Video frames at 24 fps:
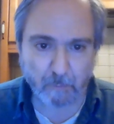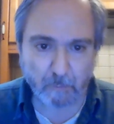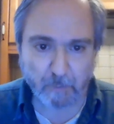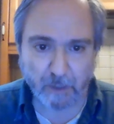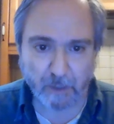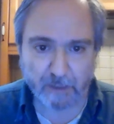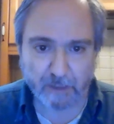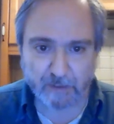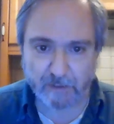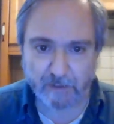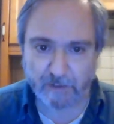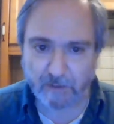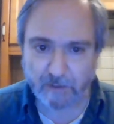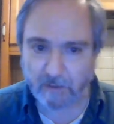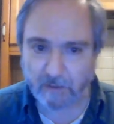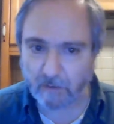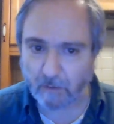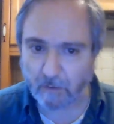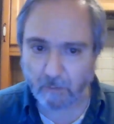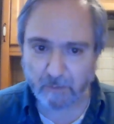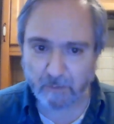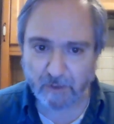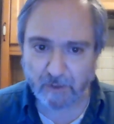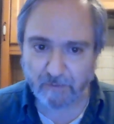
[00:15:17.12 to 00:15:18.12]
But this could
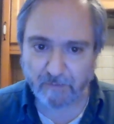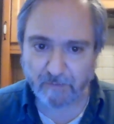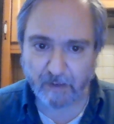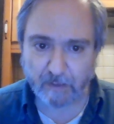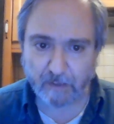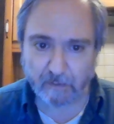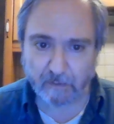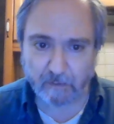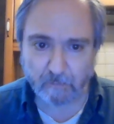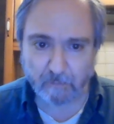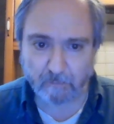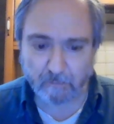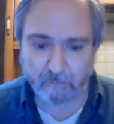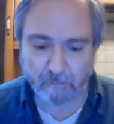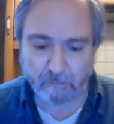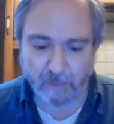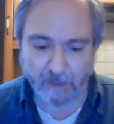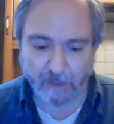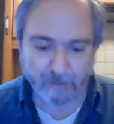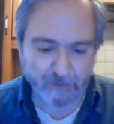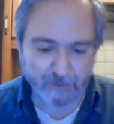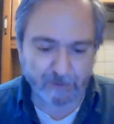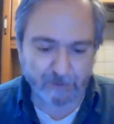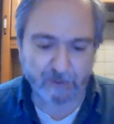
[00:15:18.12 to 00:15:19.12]
all be affected.
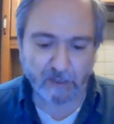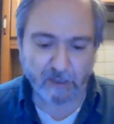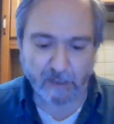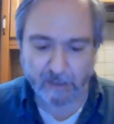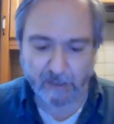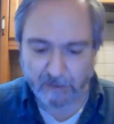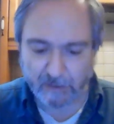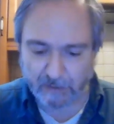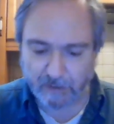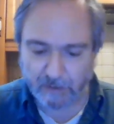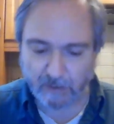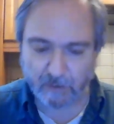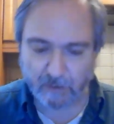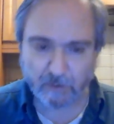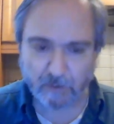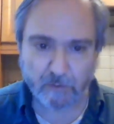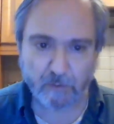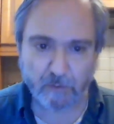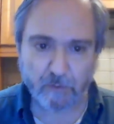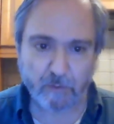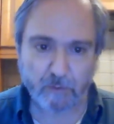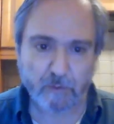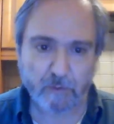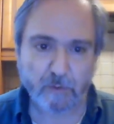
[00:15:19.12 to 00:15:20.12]
And this ties
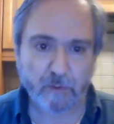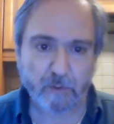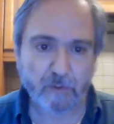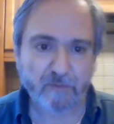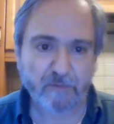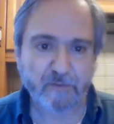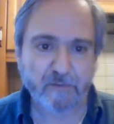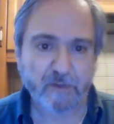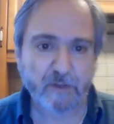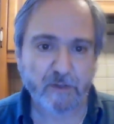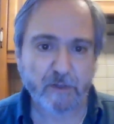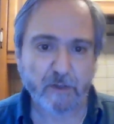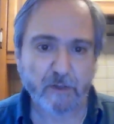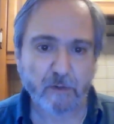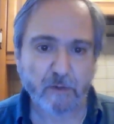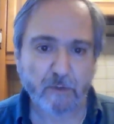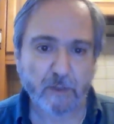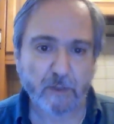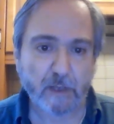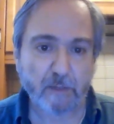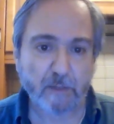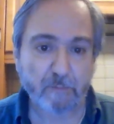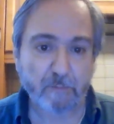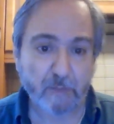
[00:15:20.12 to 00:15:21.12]
into the video
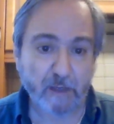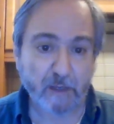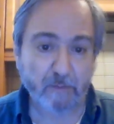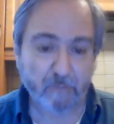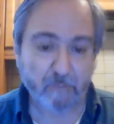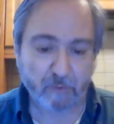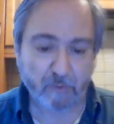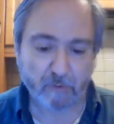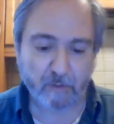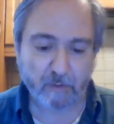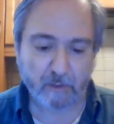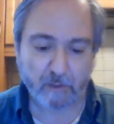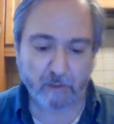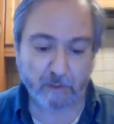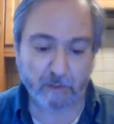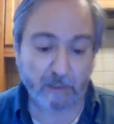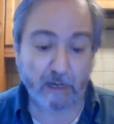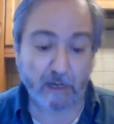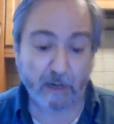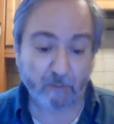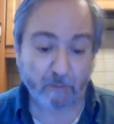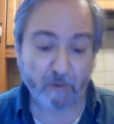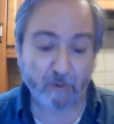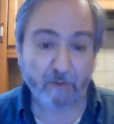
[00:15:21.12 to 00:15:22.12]
that I made, uh,
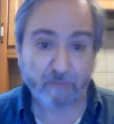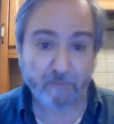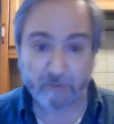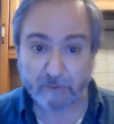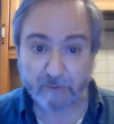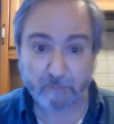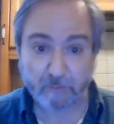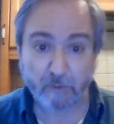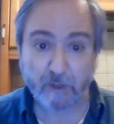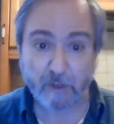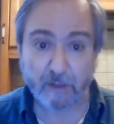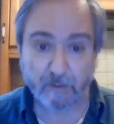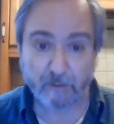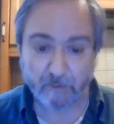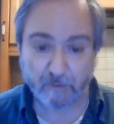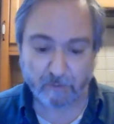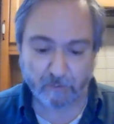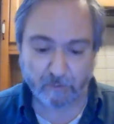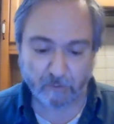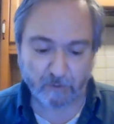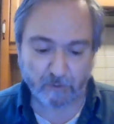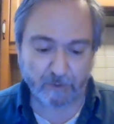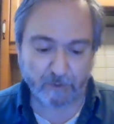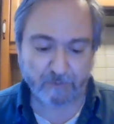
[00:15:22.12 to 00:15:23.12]
that I referenced prior,
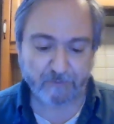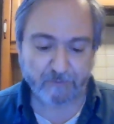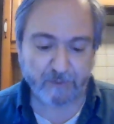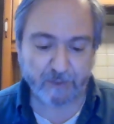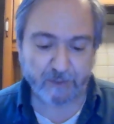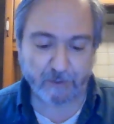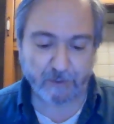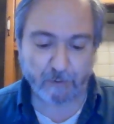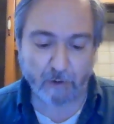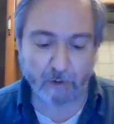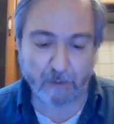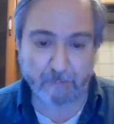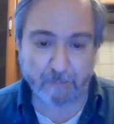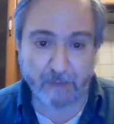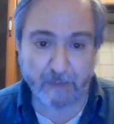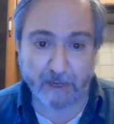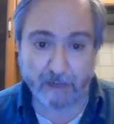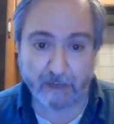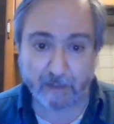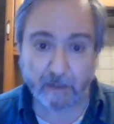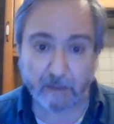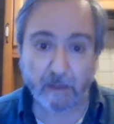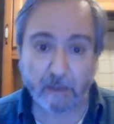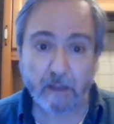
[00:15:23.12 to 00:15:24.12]
an earlier video I
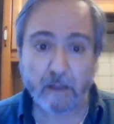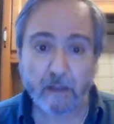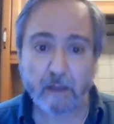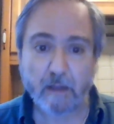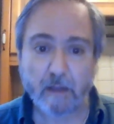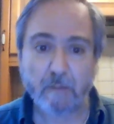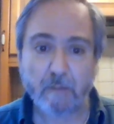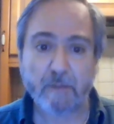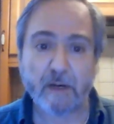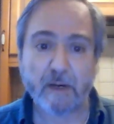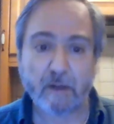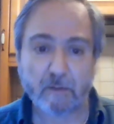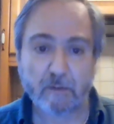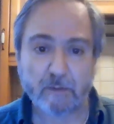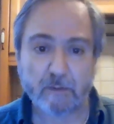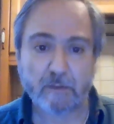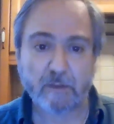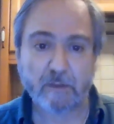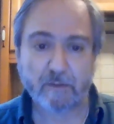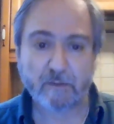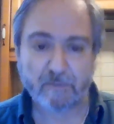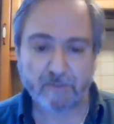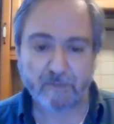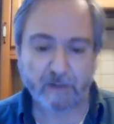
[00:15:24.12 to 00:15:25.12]
made about
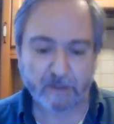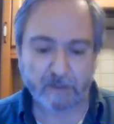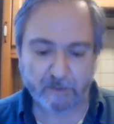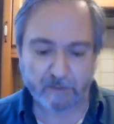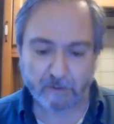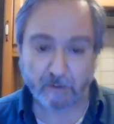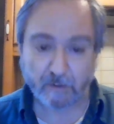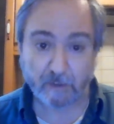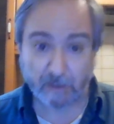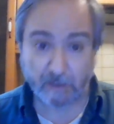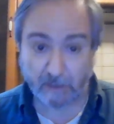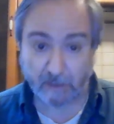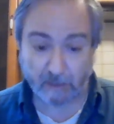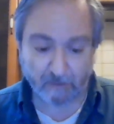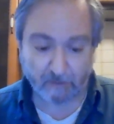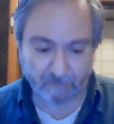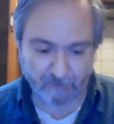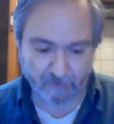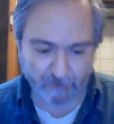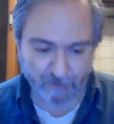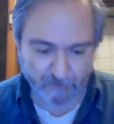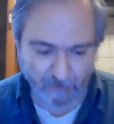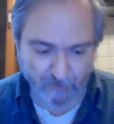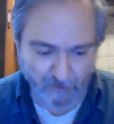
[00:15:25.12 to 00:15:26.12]
the effects on the
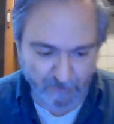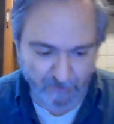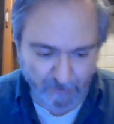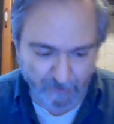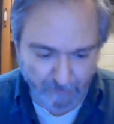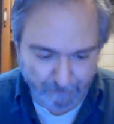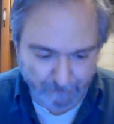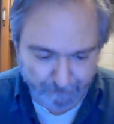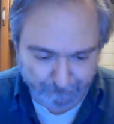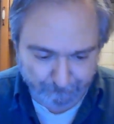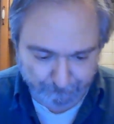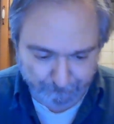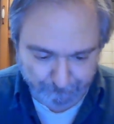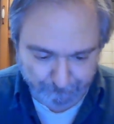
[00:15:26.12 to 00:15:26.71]
infrastructure.